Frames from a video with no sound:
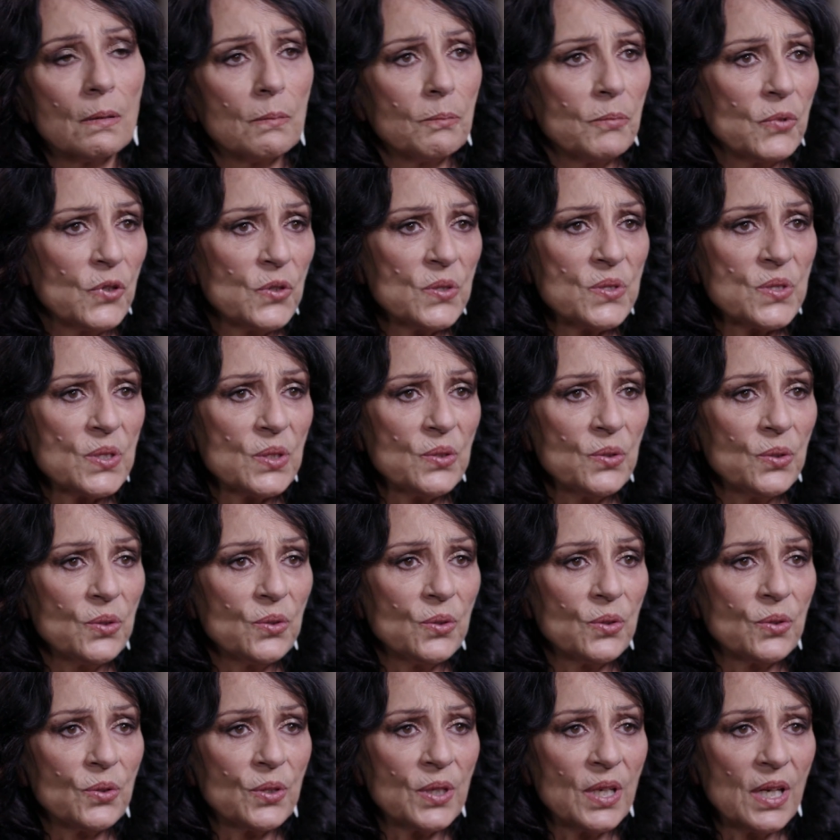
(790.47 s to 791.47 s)
person who
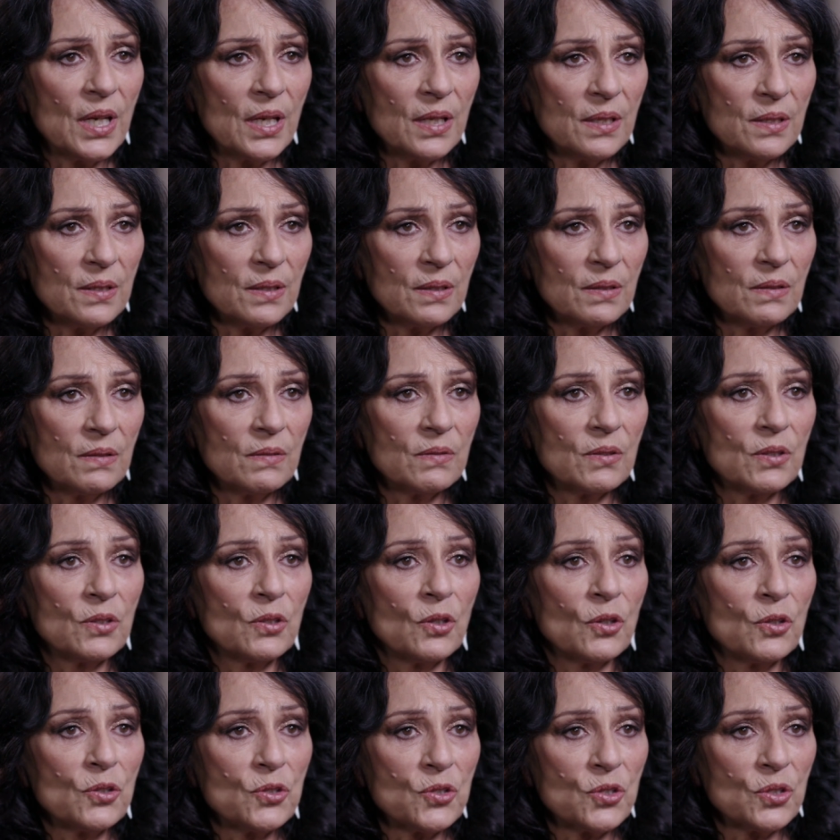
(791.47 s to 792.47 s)
created the
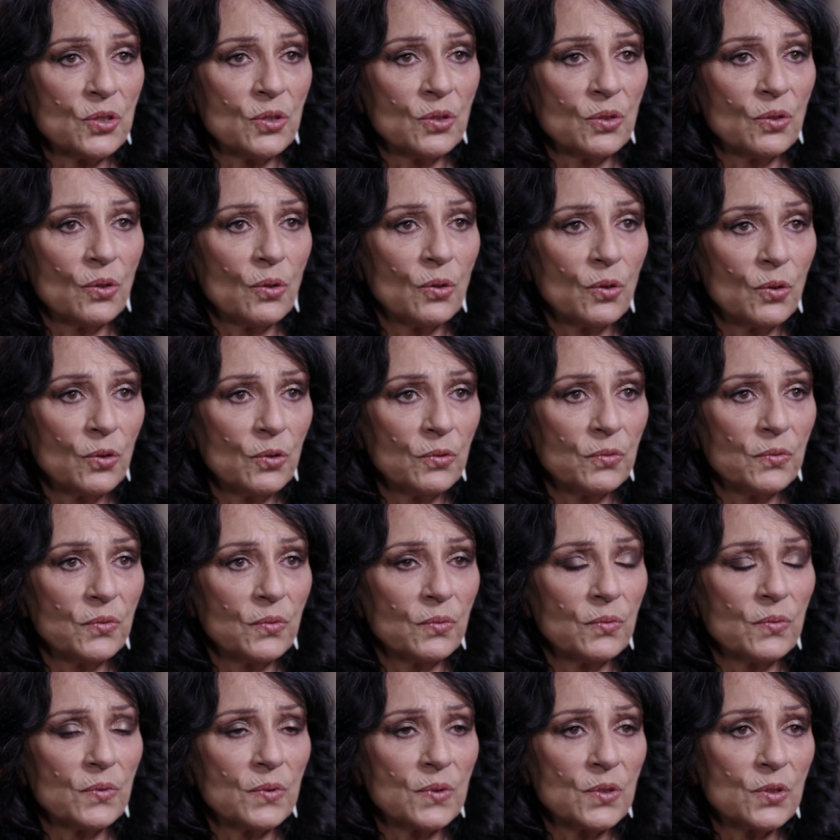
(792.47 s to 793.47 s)
notion of
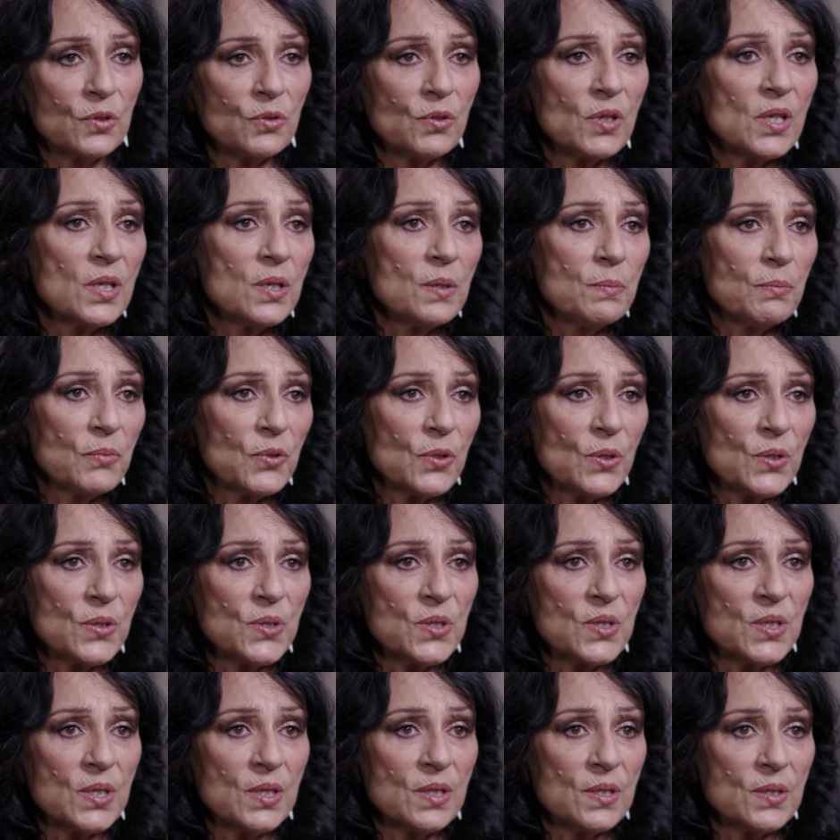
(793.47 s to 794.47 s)
the treaty
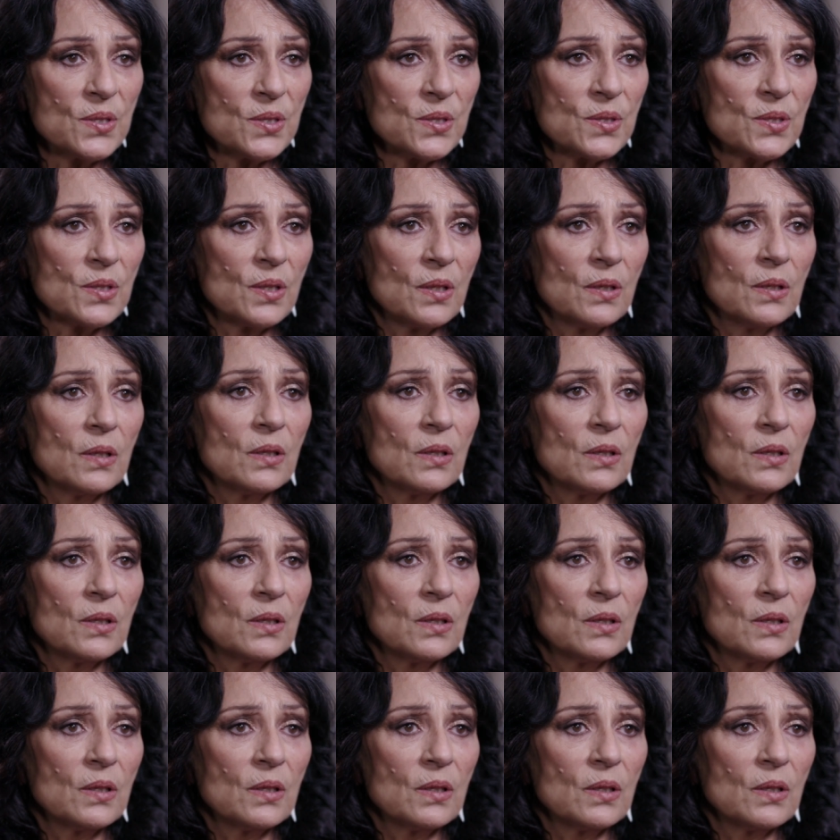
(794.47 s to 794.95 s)
process,